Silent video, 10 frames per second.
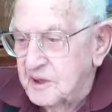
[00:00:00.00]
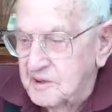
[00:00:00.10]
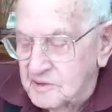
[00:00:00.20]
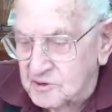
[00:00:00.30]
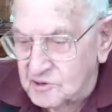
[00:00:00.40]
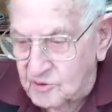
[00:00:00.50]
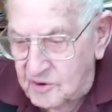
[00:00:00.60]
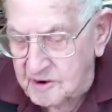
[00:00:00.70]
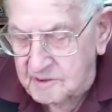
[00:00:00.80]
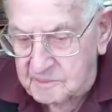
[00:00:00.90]
Okay, the
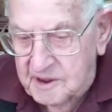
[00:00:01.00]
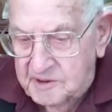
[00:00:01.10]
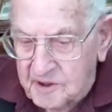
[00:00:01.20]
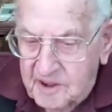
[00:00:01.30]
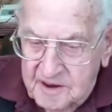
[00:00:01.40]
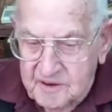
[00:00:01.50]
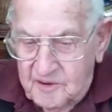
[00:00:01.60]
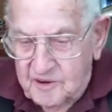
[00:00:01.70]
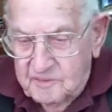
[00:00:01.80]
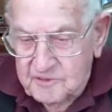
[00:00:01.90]
story about the hot
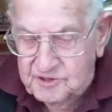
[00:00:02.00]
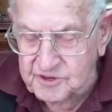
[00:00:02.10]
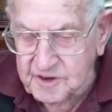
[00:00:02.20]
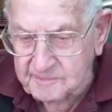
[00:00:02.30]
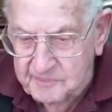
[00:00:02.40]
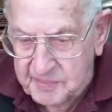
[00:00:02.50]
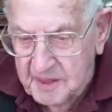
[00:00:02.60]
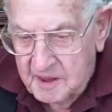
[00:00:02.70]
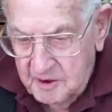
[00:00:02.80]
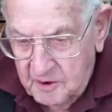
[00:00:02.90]
dog machine.
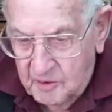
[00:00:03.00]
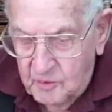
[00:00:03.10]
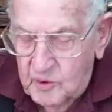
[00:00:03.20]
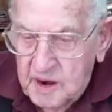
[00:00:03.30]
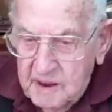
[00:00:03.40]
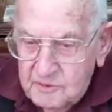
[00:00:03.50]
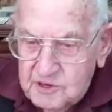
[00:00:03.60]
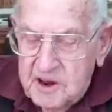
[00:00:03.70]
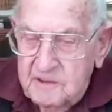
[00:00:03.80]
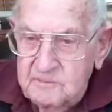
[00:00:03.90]
Well, when I
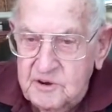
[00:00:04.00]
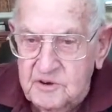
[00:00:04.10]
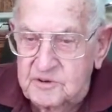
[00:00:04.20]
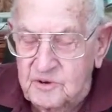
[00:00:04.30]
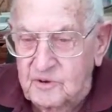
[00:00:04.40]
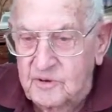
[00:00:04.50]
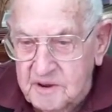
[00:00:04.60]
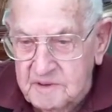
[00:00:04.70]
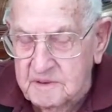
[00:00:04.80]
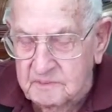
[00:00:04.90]
was 11 years
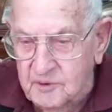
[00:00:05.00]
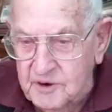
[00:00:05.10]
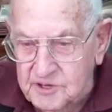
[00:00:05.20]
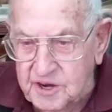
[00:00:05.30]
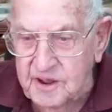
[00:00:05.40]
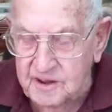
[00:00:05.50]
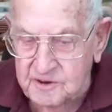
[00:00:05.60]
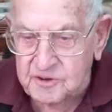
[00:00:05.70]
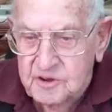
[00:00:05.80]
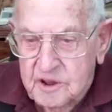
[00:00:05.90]
old in the Boy
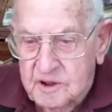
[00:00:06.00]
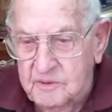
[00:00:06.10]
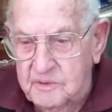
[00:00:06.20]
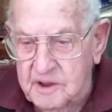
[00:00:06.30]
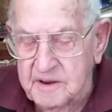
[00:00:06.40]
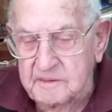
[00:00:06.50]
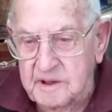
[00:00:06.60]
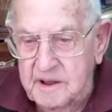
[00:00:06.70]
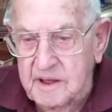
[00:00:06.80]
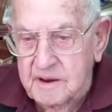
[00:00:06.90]
Scouts,
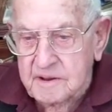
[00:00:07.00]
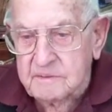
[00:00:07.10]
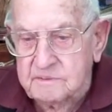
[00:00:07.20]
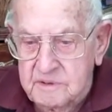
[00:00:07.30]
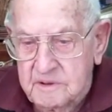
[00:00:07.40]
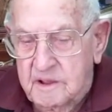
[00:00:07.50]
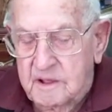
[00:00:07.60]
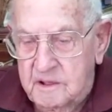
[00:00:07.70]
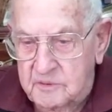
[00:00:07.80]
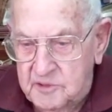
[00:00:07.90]
they had a
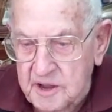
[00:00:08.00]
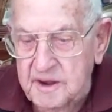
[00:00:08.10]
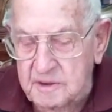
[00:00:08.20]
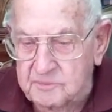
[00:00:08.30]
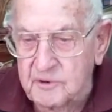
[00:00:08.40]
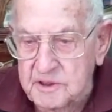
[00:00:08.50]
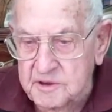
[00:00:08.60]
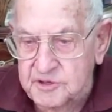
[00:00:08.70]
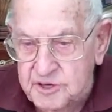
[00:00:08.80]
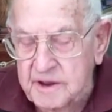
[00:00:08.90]
thing up on the
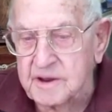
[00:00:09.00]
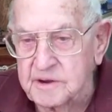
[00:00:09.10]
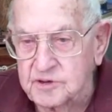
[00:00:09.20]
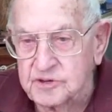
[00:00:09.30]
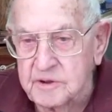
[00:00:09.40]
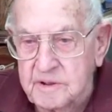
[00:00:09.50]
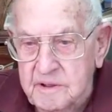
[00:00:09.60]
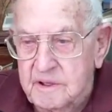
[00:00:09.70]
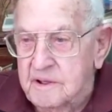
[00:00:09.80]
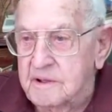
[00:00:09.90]
stage
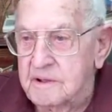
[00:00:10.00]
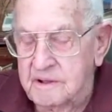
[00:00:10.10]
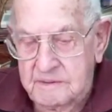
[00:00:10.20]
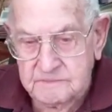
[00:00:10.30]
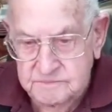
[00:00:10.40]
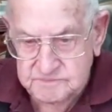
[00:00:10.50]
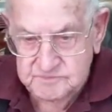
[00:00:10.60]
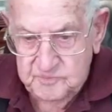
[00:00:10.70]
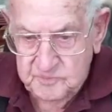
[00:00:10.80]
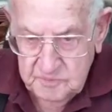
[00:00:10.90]

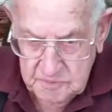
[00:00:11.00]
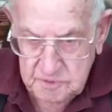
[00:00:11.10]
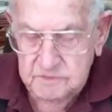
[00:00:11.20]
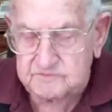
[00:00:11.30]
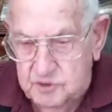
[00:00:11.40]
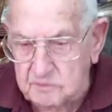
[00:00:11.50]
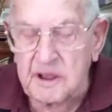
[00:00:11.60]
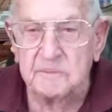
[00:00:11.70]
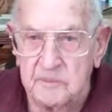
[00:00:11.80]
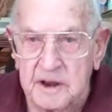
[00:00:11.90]
to
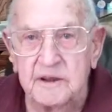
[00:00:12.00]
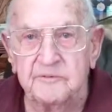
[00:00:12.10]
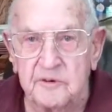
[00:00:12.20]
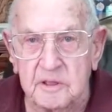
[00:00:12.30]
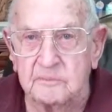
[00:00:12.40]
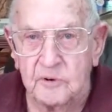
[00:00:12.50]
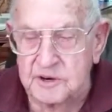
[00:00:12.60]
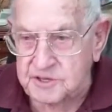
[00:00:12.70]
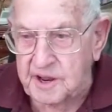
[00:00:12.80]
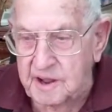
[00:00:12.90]
make money for the Boy
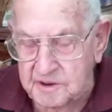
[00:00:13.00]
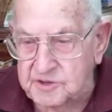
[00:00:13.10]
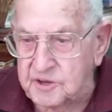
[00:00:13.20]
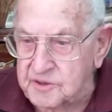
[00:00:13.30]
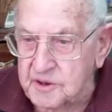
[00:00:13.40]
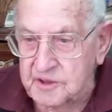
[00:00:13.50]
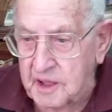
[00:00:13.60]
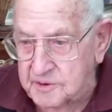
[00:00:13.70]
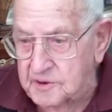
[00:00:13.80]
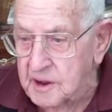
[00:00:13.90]
Scouts at
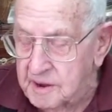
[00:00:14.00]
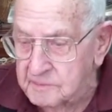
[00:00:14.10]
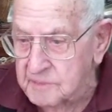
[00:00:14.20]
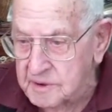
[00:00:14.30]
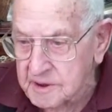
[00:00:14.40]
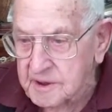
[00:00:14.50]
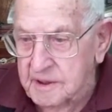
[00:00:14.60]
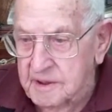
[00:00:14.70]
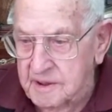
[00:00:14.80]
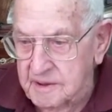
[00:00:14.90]
that time.
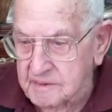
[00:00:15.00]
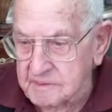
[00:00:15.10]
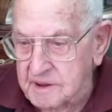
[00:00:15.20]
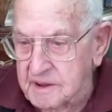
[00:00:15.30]
And